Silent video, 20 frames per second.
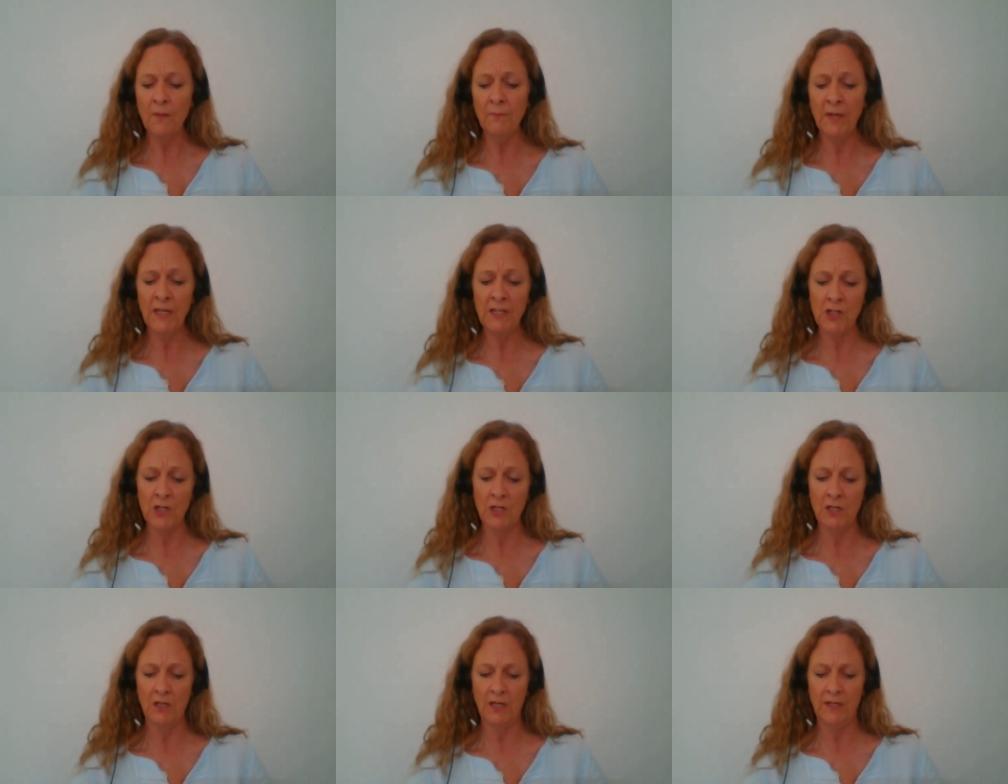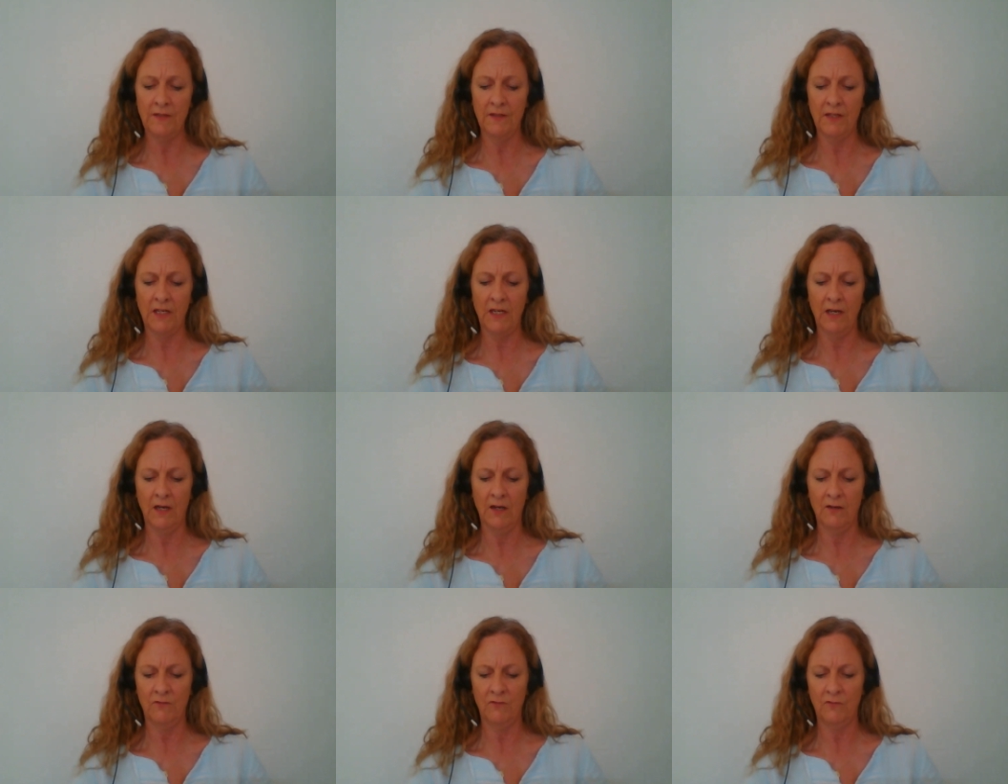media like the
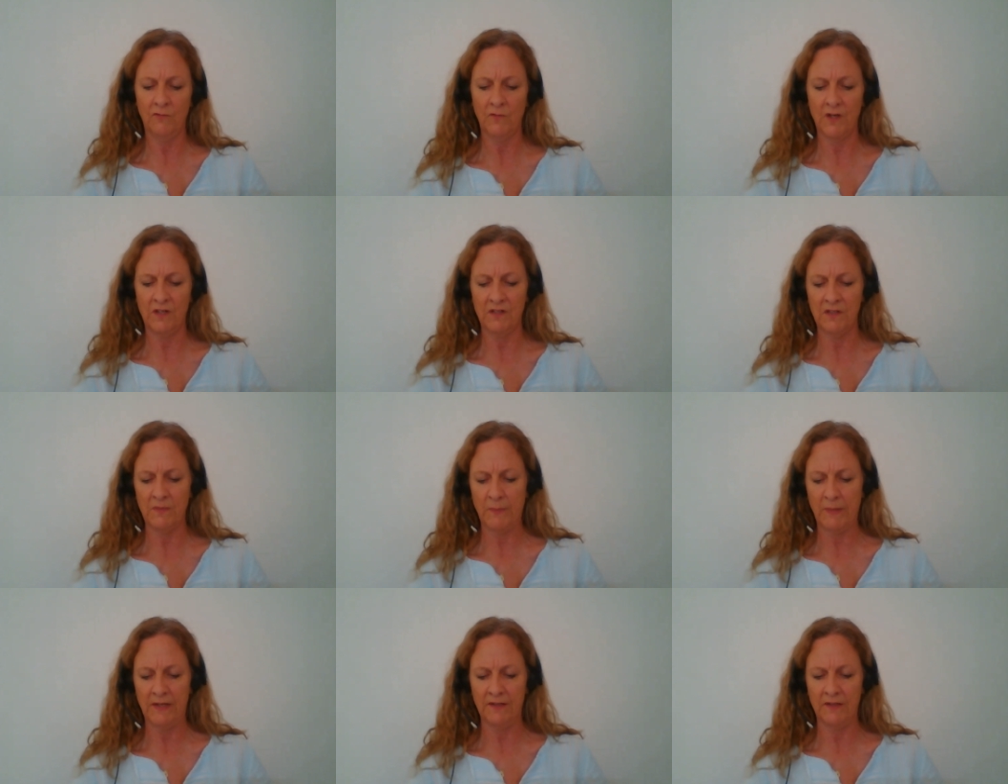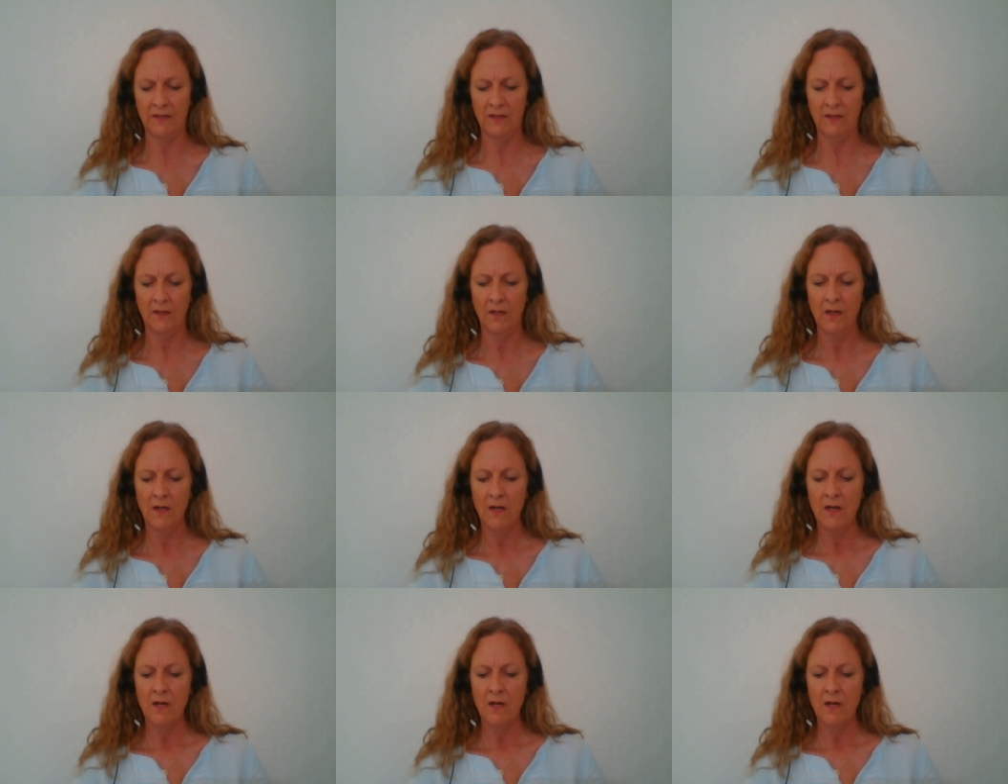Kiev Independent.